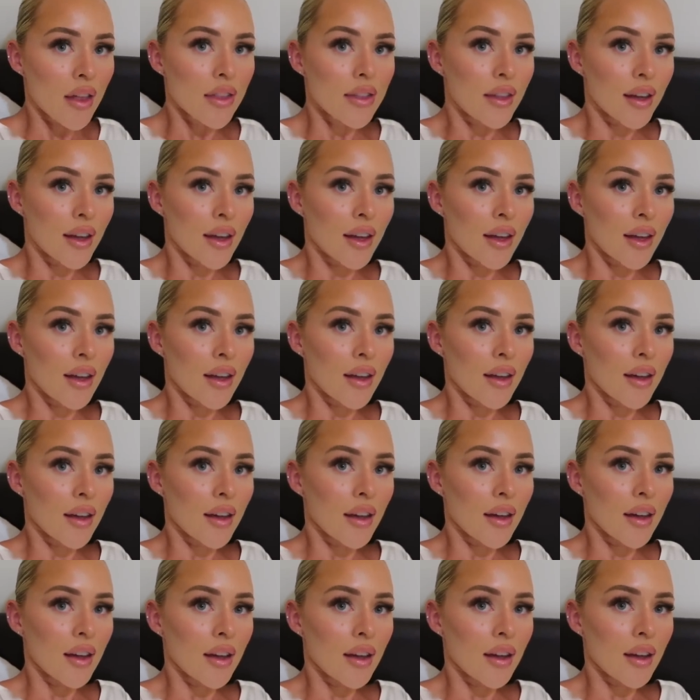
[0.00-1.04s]

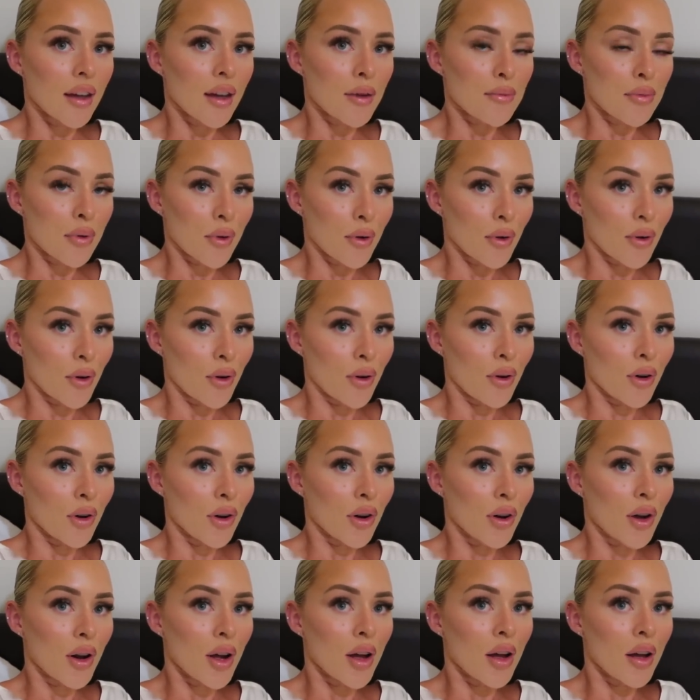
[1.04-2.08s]
the
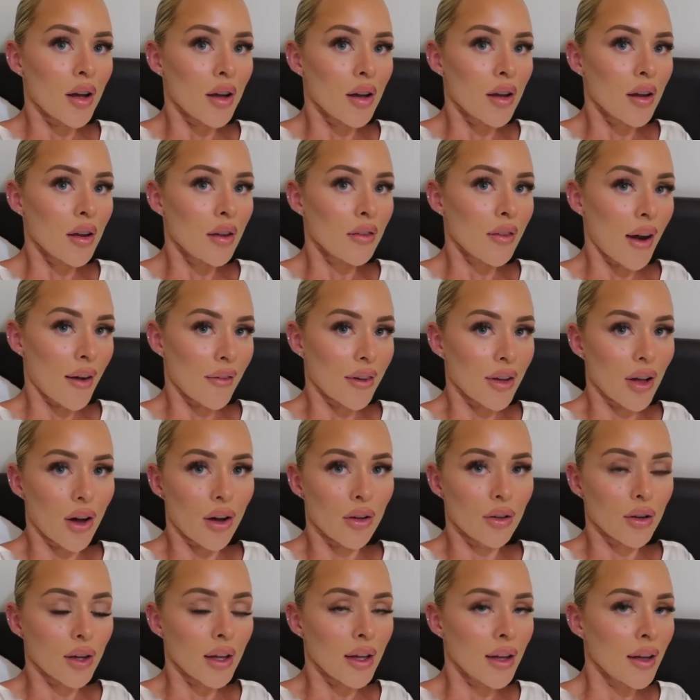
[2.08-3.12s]
prawn
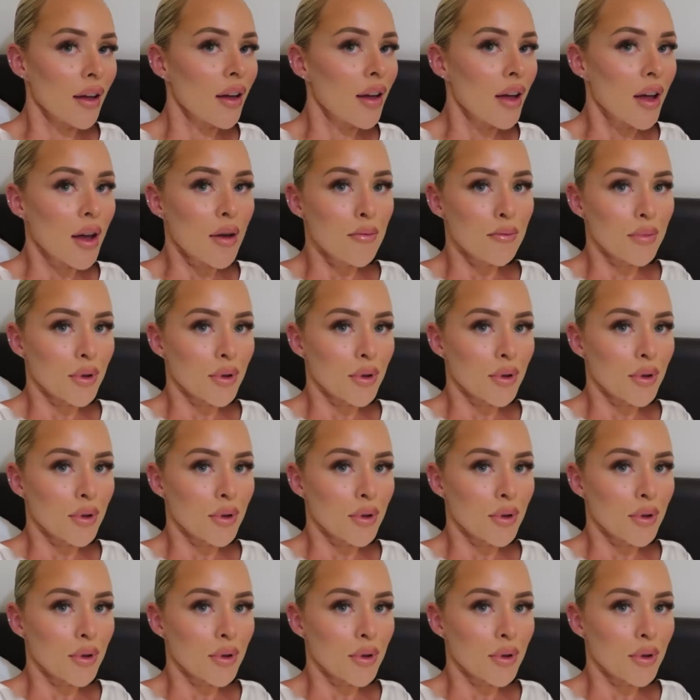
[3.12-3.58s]
ravioli.